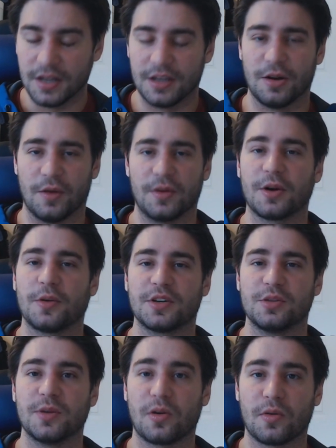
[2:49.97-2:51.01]
They're going
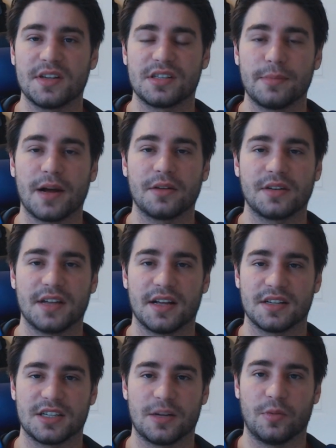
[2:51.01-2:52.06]
to increase the bounty on
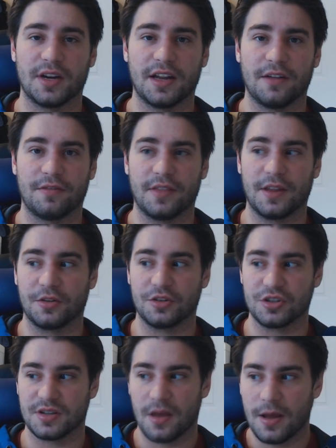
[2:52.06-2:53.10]
someone if they're
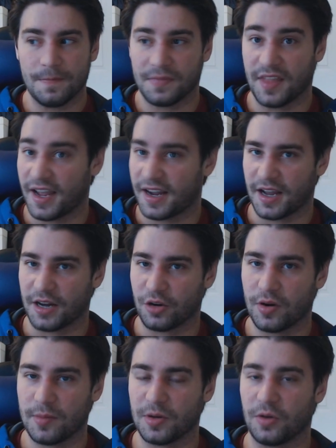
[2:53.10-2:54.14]
just that kind of
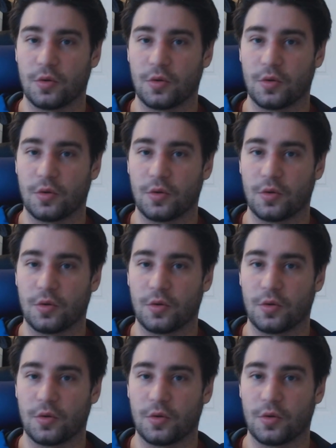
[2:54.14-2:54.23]
criminal.